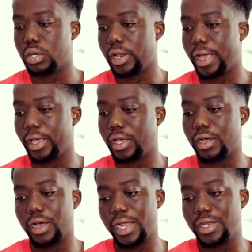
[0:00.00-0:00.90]
Like,
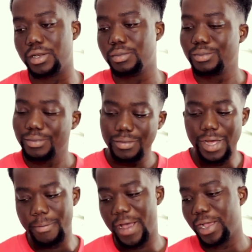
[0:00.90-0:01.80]
I
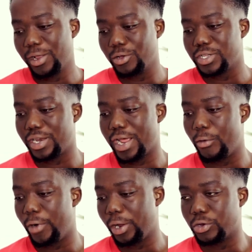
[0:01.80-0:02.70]
buy clothes and I
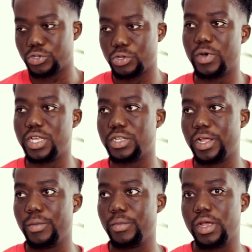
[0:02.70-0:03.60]
re-customize
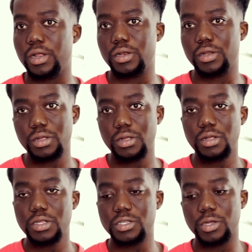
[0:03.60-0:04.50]
them. And
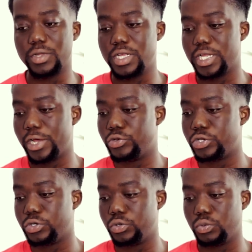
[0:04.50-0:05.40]
sometimes I
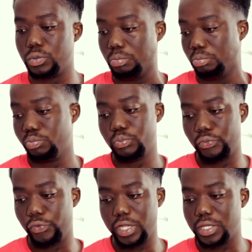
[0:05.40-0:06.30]
also
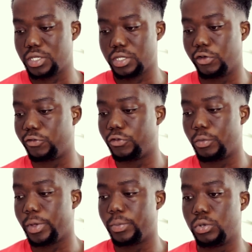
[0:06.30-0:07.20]
print stuff for
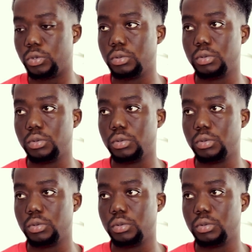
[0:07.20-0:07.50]
people.